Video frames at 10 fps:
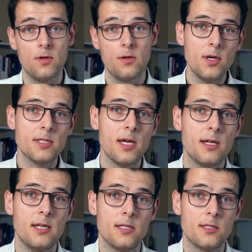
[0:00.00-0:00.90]
Who
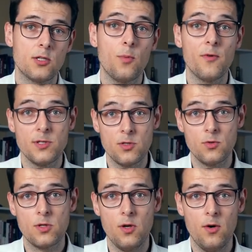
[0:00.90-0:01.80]
exactly is in scope of a
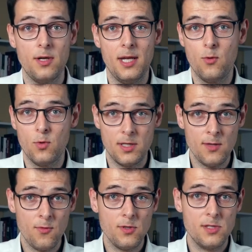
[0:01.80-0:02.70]
social audit and what
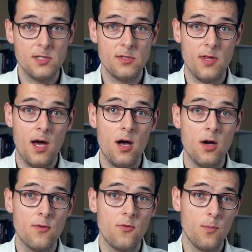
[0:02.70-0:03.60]
differences there
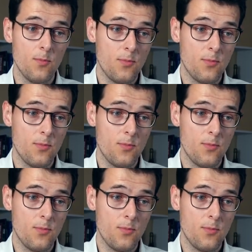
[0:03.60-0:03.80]
are from